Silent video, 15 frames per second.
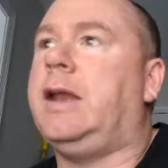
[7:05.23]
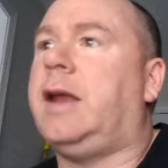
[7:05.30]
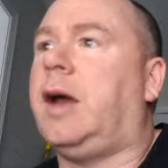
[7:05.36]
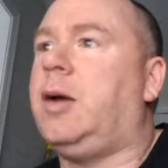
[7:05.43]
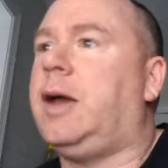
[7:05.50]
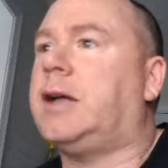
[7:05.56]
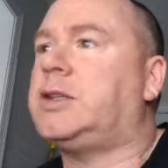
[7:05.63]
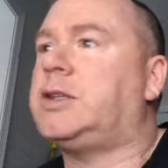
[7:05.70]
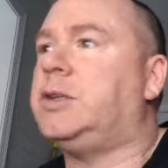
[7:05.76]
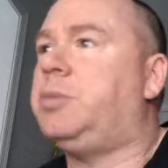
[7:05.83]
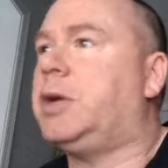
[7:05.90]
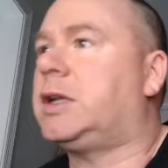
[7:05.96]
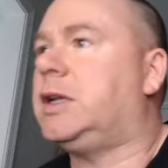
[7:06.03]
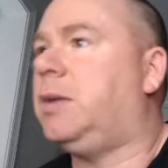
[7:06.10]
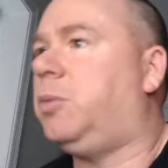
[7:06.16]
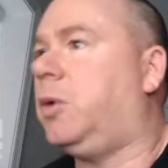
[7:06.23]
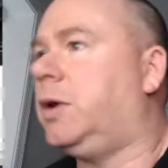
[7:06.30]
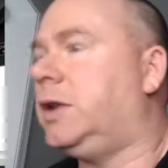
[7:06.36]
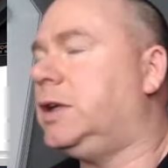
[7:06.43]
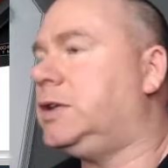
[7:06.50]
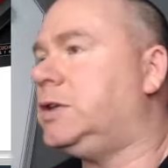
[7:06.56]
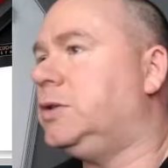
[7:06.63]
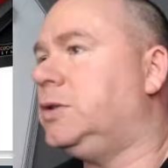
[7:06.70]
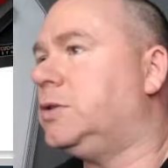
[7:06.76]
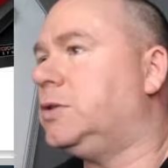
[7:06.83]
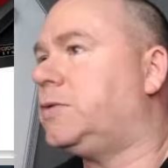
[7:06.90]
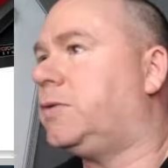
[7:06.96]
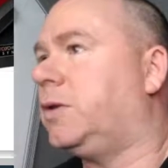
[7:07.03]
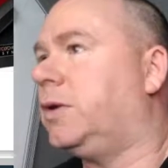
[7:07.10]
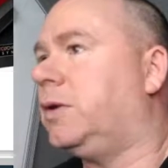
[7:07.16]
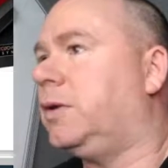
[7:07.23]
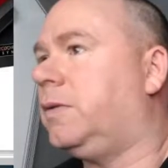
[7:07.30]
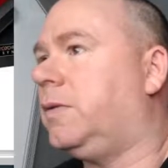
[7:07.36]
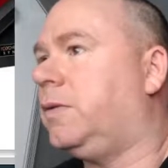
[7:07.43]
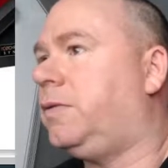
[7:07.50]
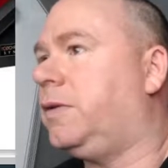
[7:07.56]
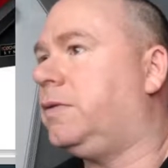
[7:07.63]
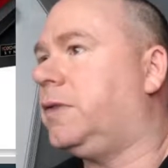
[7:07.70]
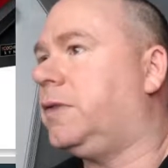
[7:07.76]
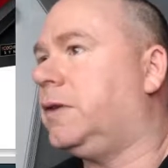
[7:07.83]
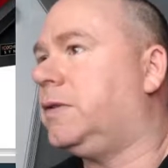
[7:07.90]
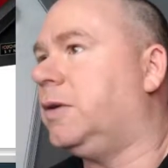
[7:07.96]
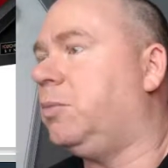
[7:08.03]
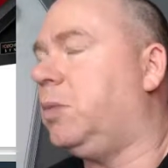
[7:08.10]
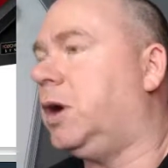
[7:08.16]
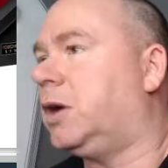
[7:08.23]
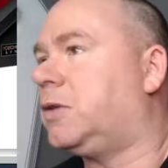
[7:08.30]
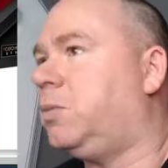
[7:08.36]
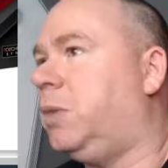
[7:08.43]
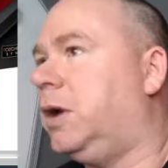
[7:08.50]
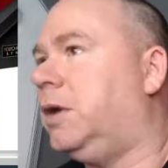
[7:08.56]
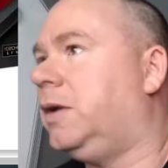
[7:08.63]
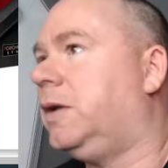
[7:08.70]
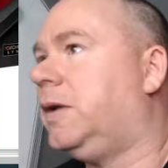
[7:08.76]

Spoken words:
I've actually picked up one of these used for 50 some bucks. But